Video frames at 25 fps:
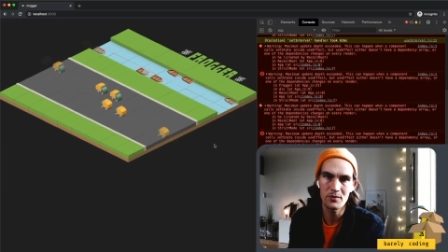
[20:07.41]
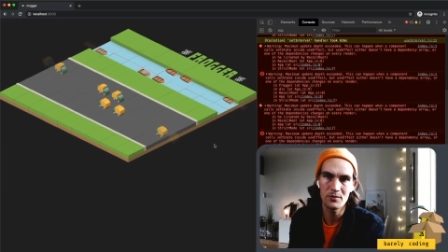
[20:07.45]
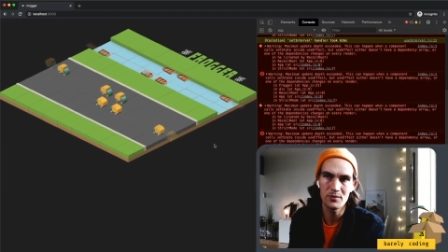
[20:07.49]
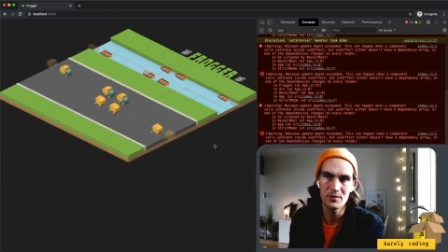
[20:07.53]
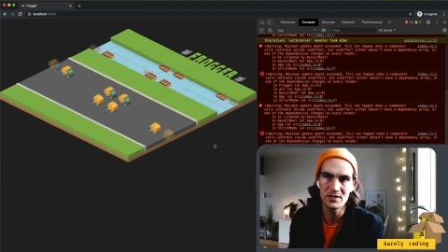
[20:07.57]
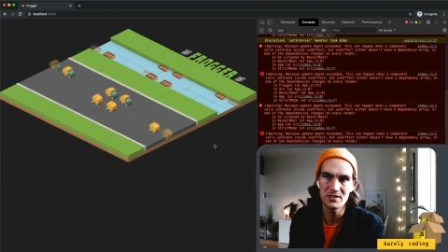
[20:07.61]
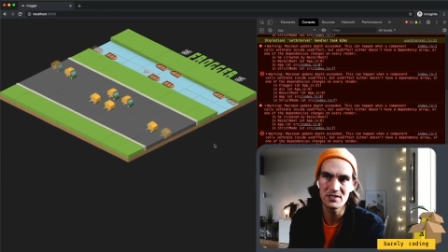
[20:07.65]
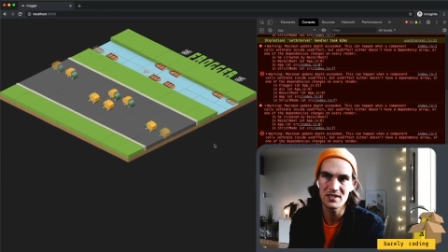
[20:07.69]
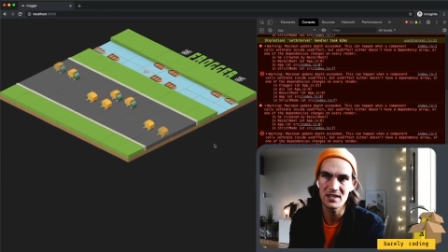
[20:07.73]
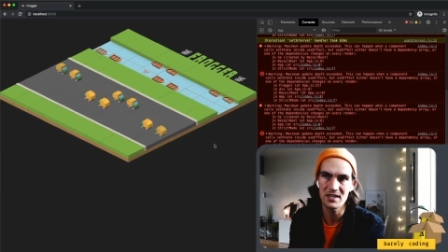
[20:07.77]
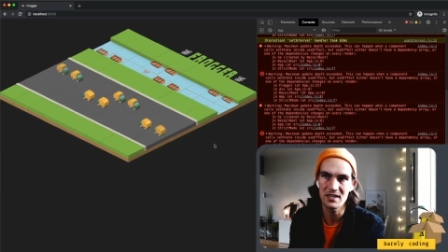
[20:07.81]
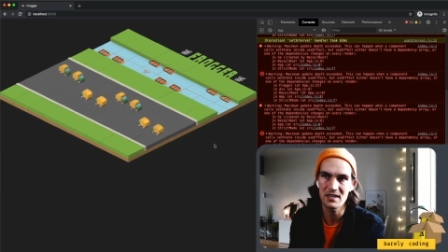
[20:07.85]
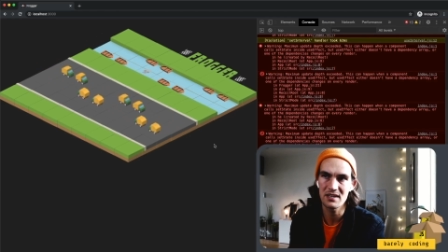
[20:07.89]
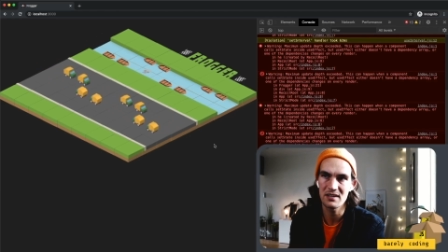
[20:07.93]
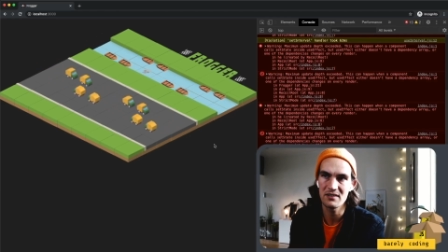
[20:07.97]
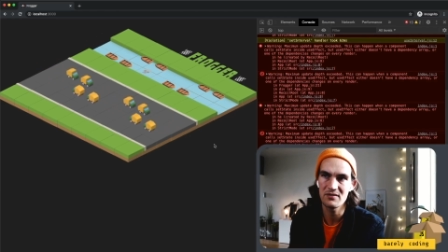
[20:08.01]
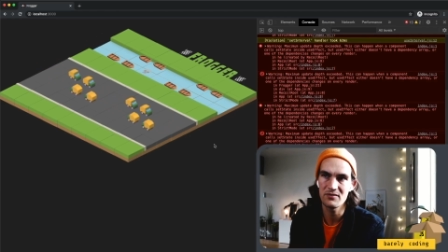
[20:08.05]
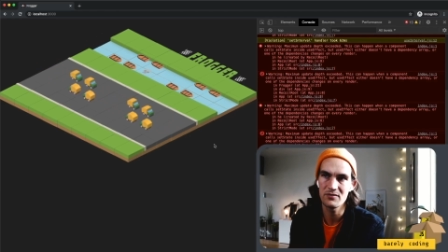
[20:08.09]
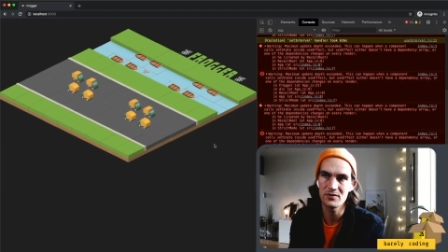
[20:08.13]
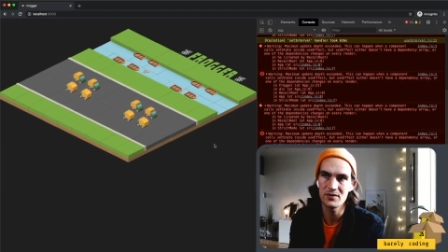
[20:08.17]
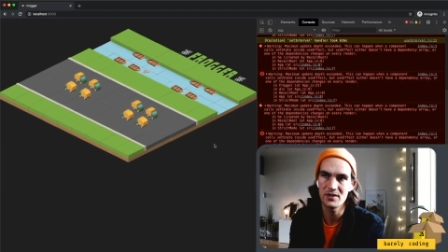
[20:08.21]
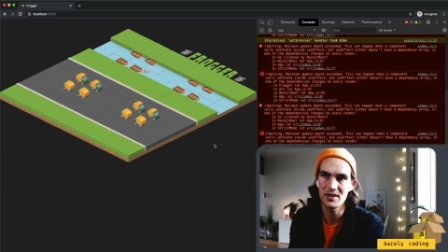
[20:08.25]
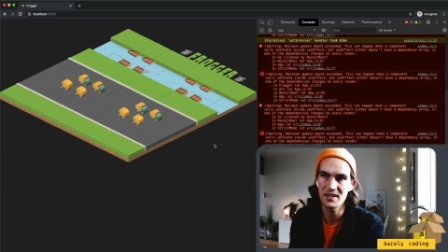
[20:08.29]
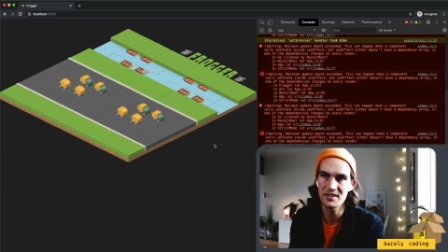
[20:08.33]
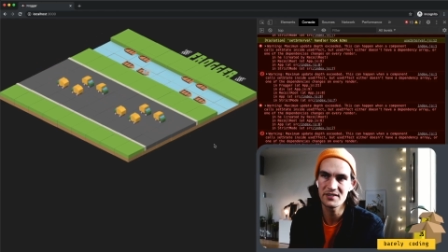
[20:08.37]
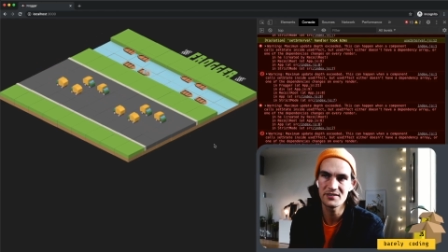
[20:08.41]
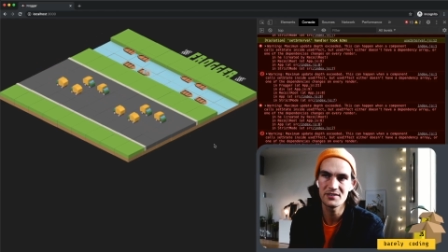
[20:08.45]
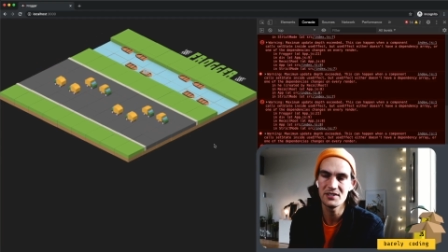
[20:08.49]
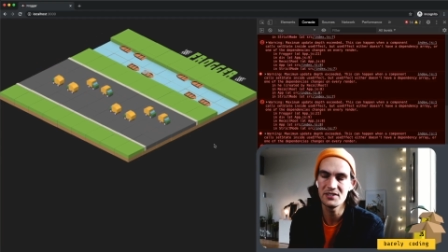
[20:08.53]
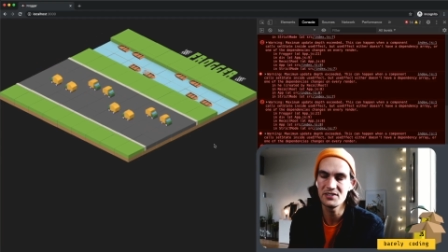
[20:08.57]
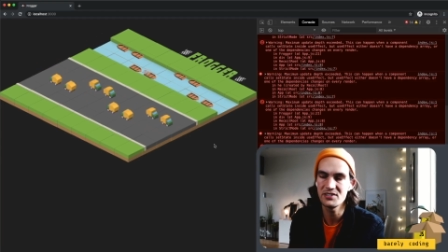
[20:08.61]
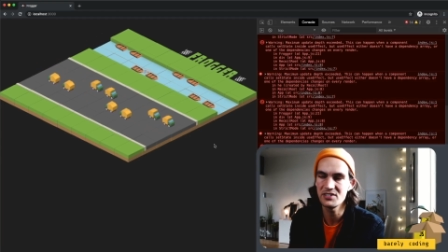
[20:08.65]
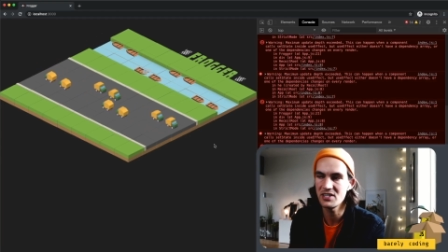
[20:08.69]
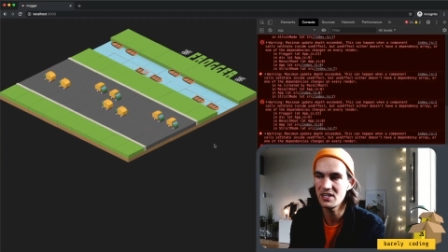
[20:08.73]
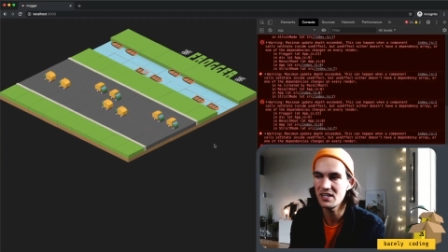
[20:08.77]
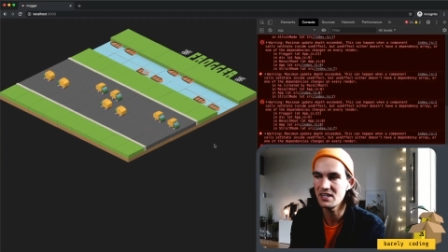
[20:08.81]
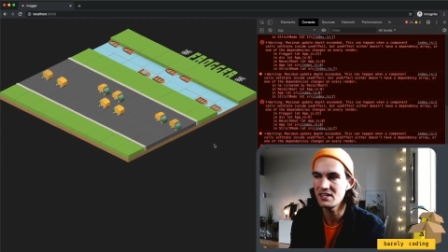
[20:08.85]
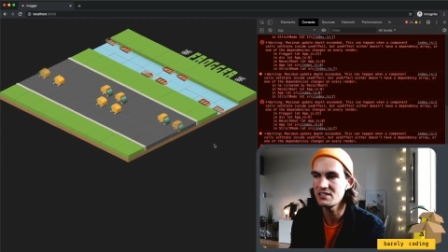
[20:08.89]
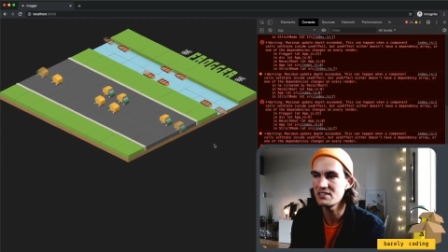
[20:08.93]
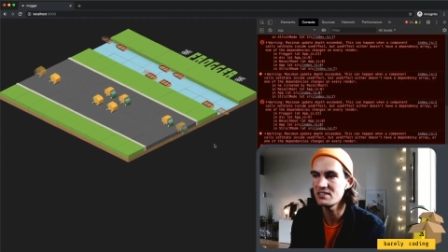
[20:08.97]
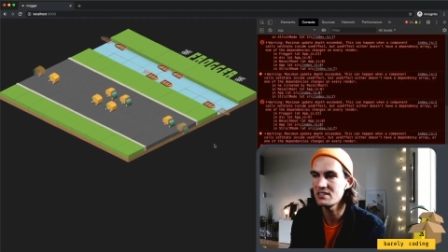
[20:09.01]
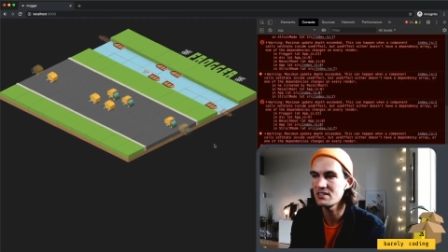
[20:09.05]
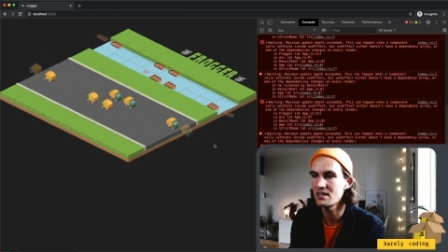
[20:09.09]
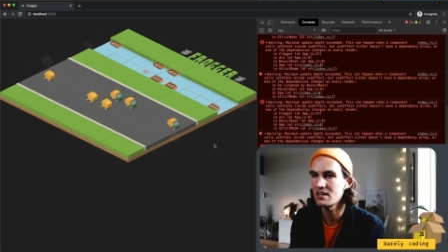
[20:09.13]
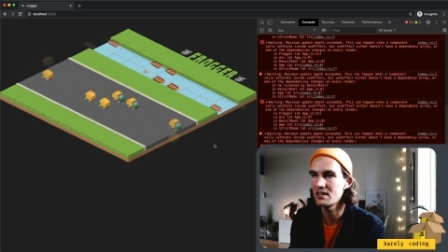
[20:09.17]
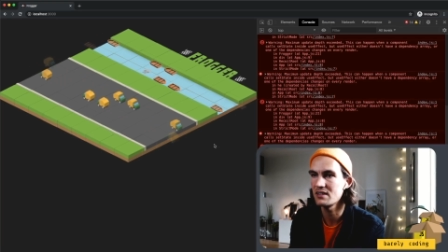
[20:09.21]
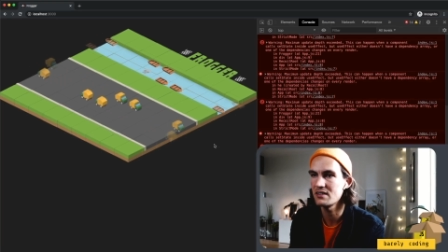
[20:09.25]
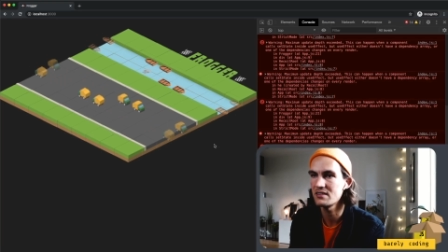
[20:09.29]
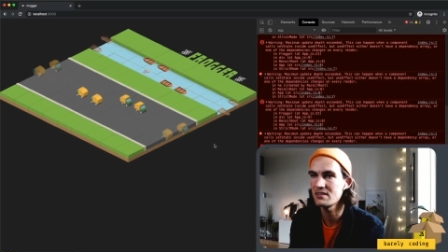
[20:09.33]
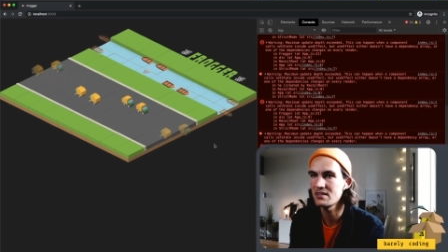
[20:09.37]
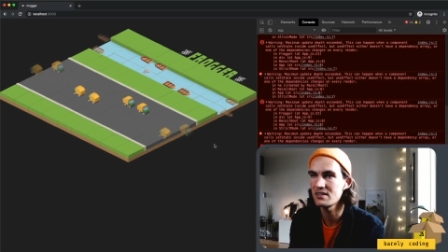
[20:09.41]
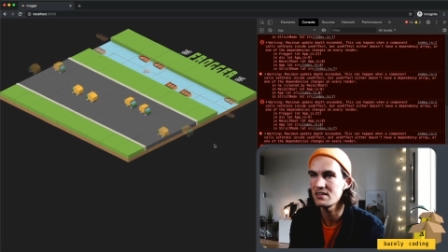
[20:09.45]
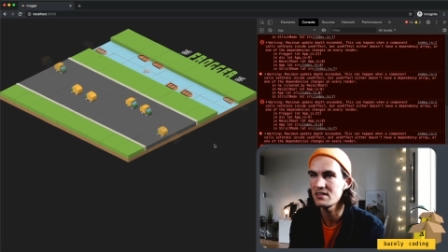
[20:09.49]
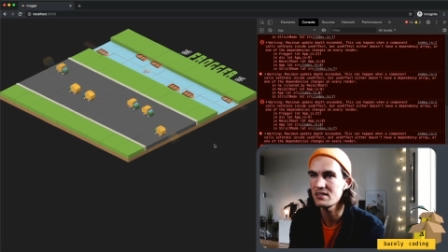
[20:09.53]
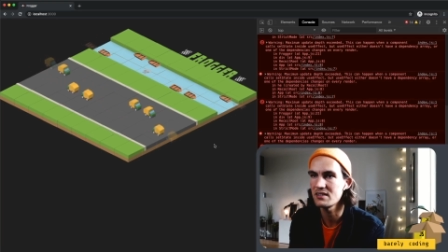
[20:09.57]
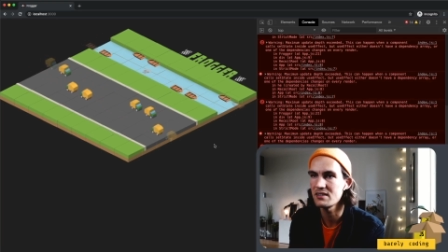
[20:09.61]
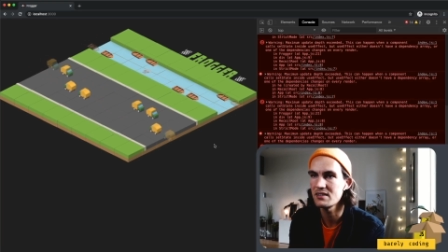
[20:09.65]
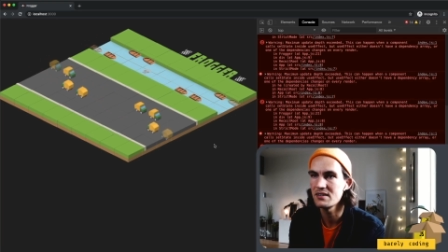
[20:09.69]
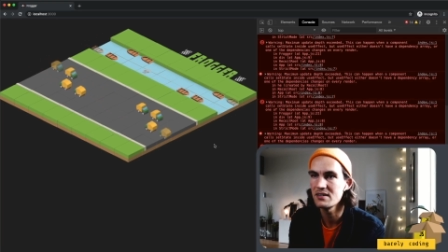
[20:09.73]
We check if we're actually changing anything.